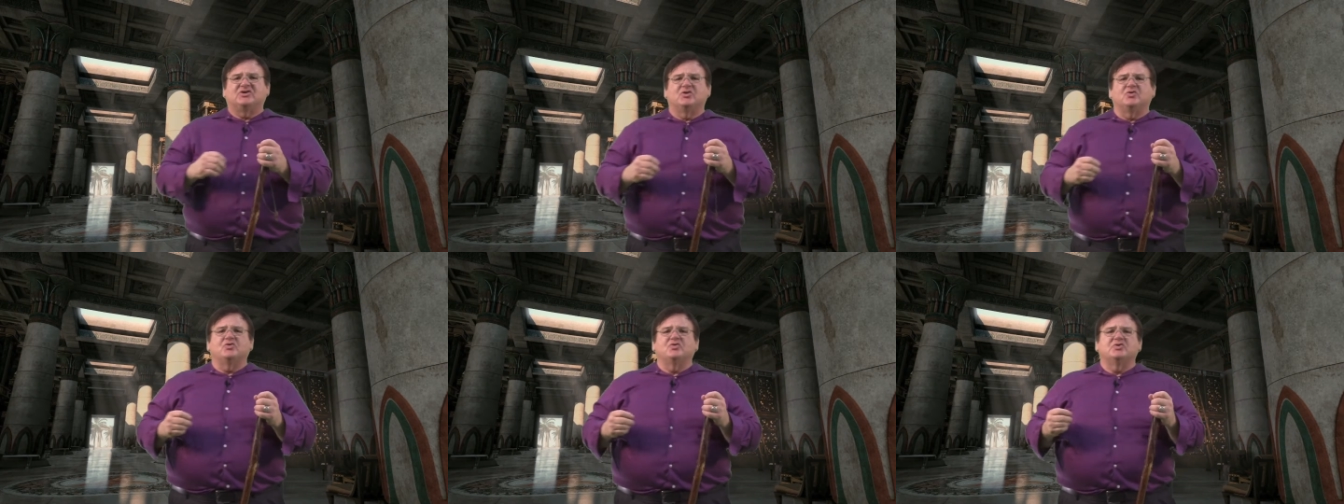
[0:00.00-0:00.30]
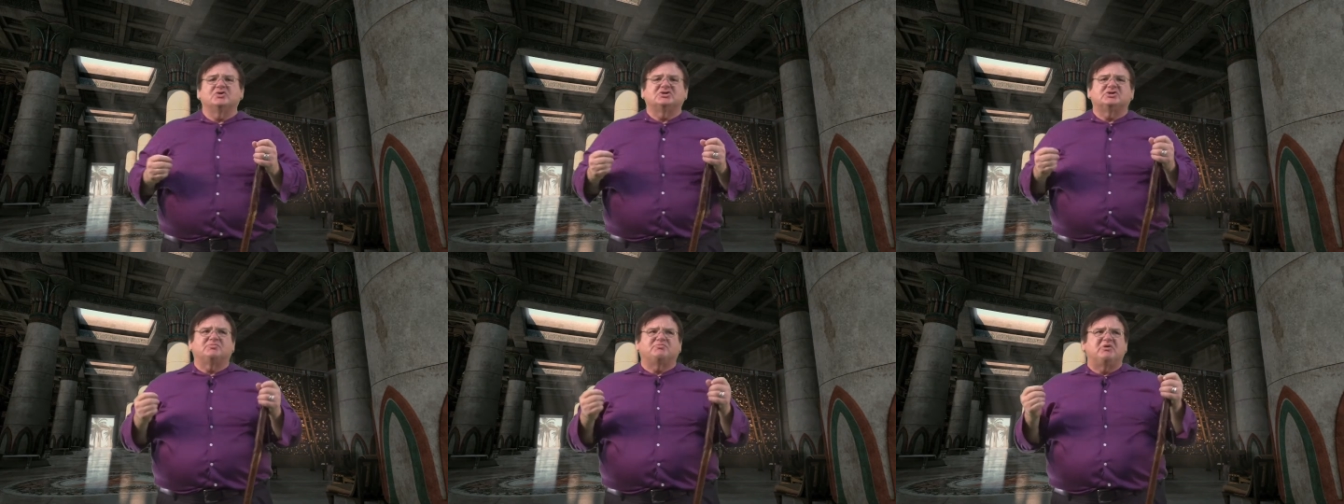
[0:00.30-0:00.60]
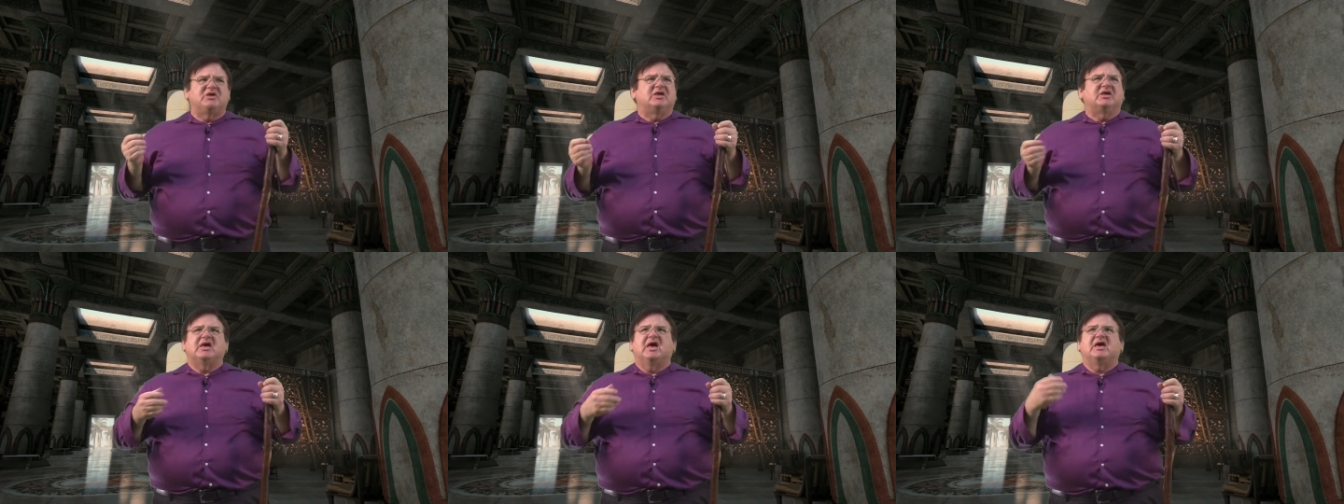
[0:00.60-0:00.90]
to
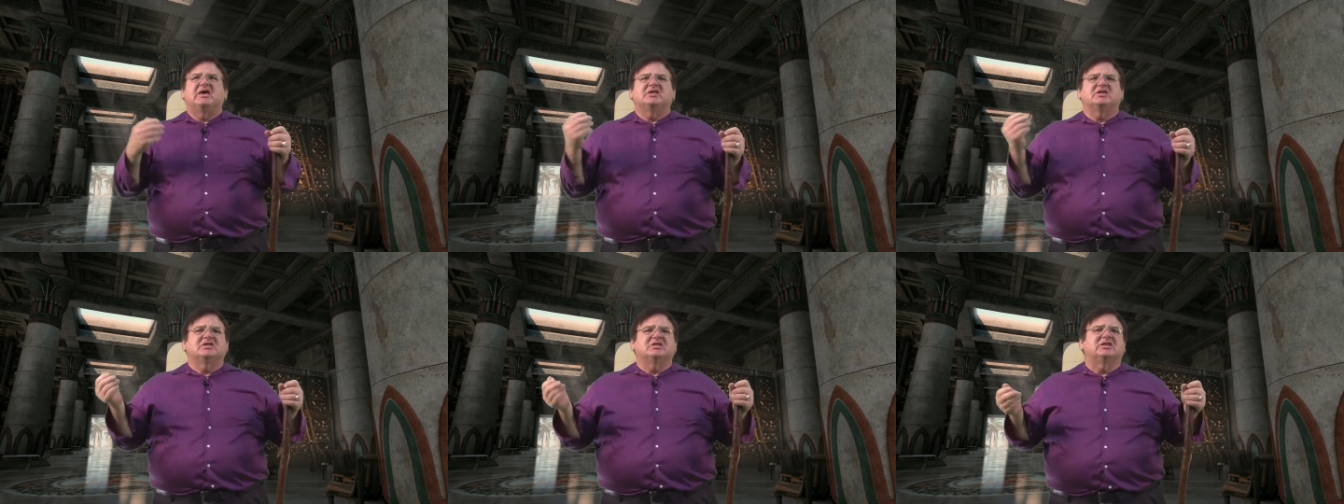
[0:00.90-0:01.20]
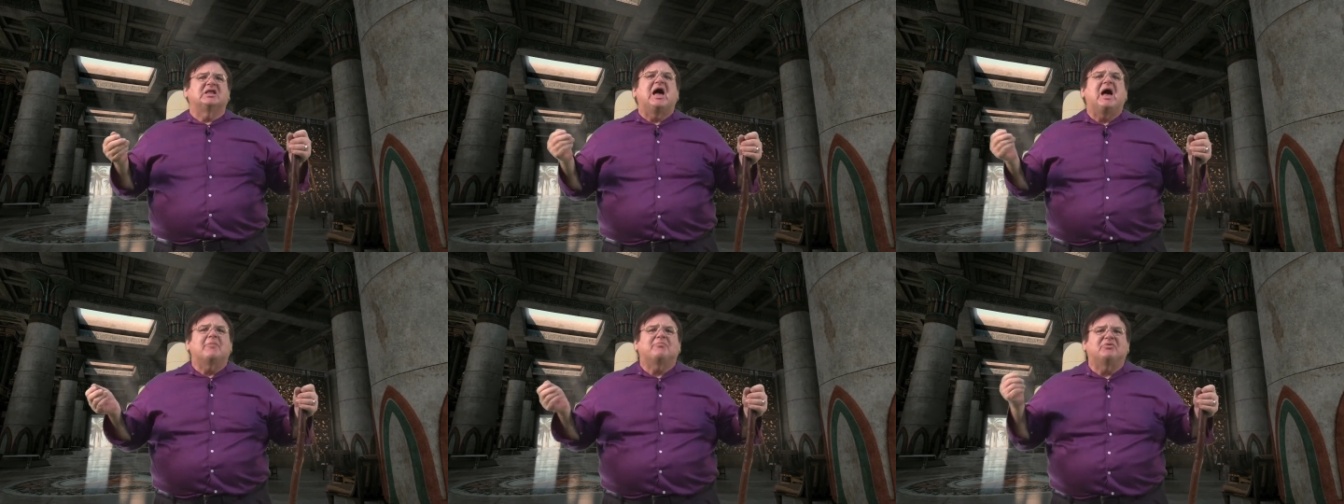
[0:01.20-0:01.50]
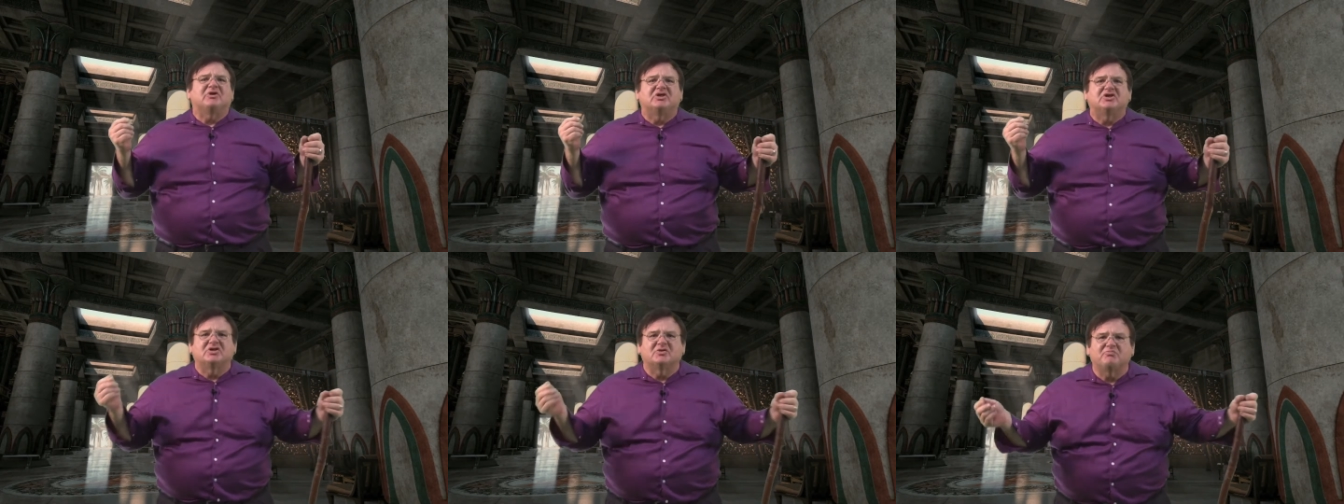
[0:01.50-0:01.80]
speak a
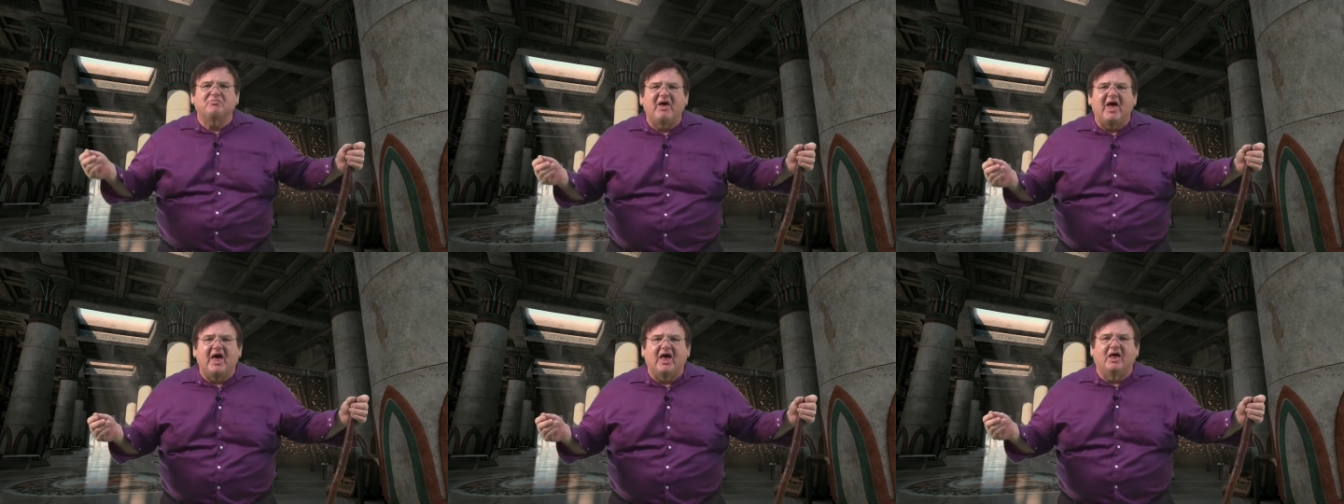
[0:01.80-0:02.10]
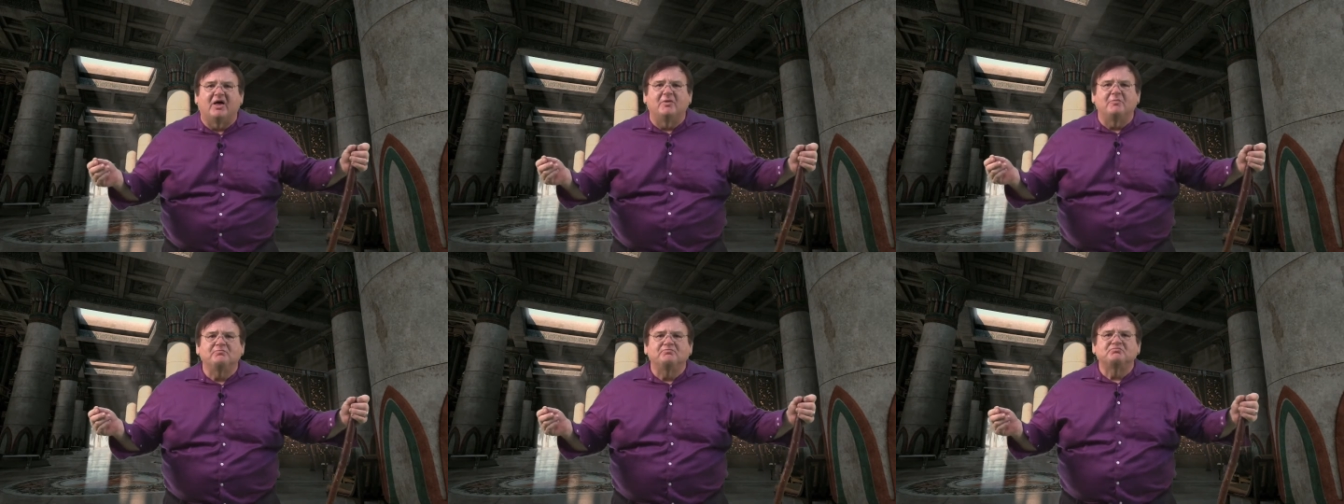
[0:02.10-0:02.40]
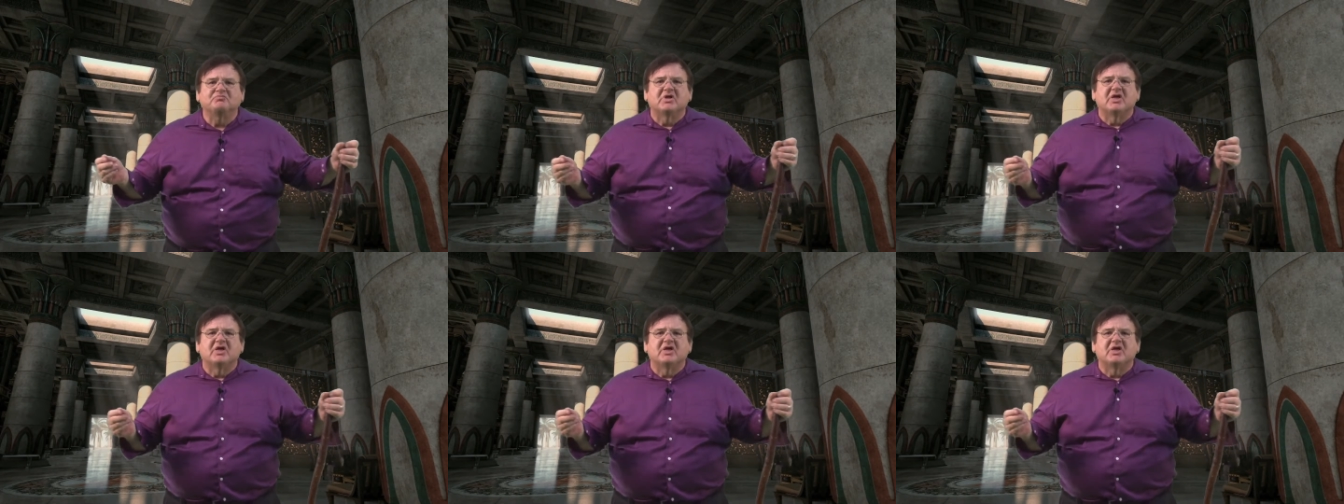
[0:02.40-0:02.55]
sloppy spell